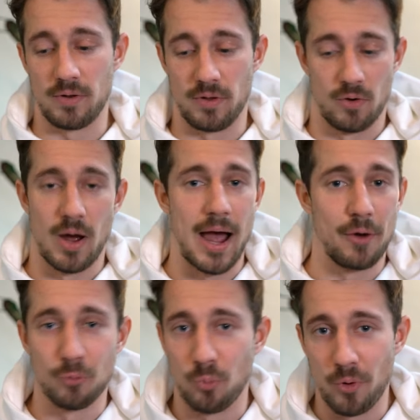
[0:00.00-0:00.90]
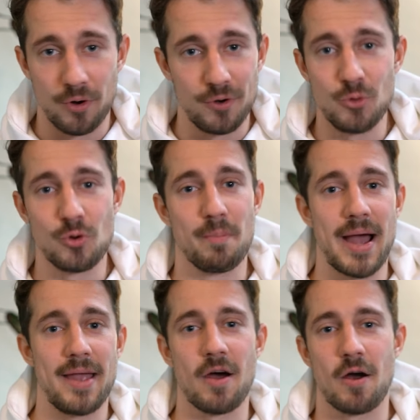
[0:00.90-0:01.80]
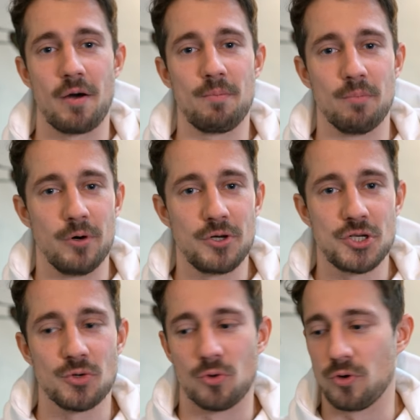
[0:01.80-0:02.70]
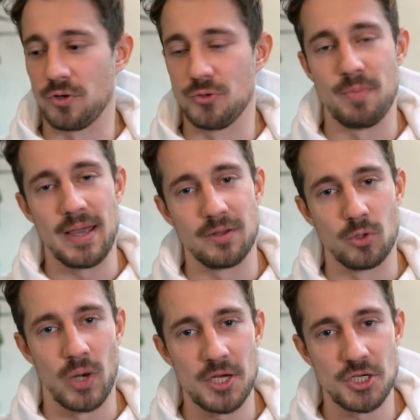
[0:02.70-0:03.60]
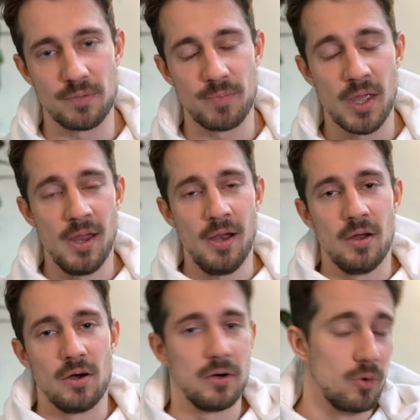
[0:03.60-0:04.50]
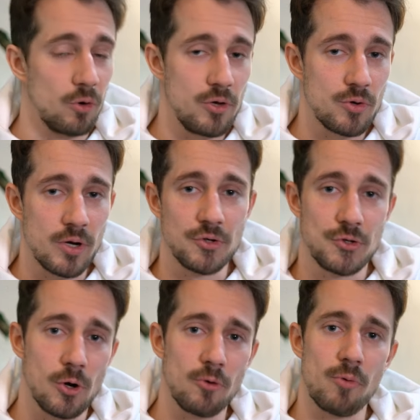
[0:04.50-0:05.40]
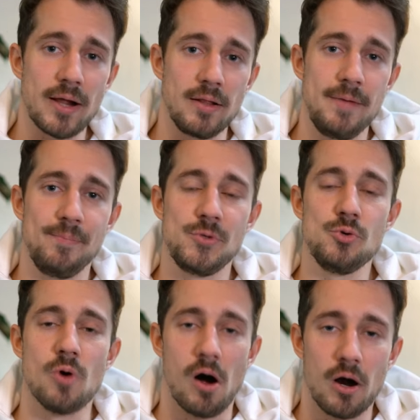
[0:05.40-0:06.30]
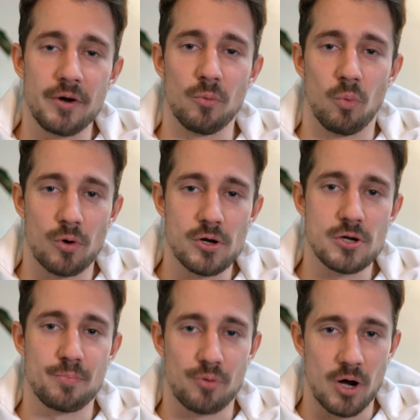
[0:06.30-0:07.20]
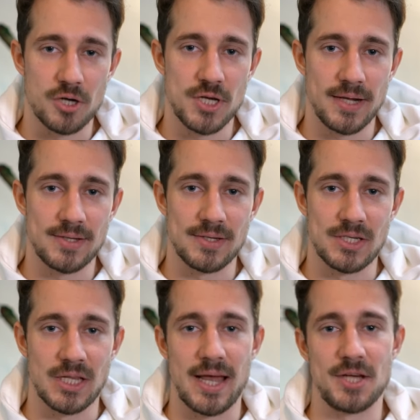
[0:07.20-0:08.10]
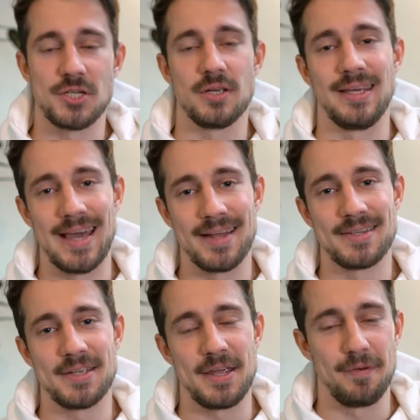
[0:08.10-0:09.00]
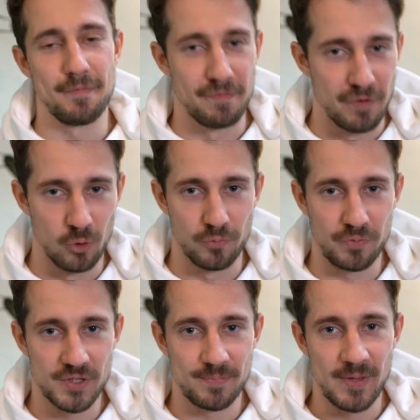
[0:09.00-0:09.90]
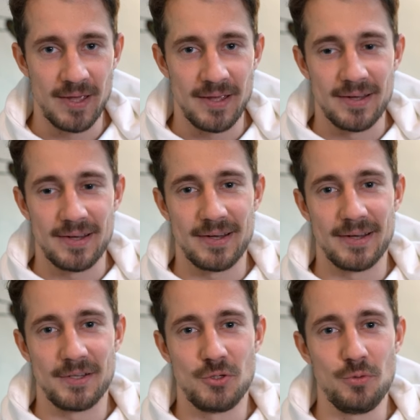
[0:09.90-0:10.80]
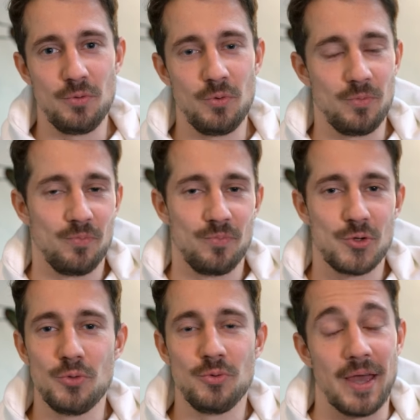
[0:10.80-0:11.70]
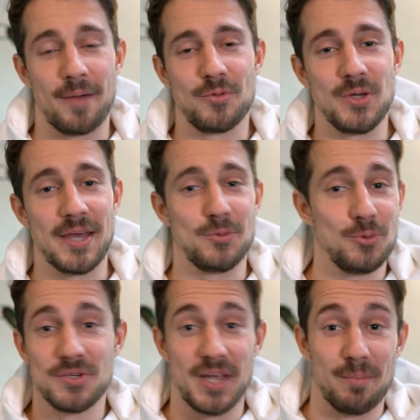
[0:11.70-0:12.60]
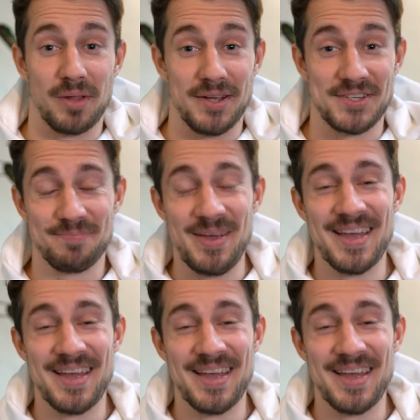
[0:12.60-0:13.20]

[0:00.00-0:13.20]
you know, out where you can buy our merch or to make a donation. Or you can also go directly to Heart Warrior Project / get involved to get to the same place.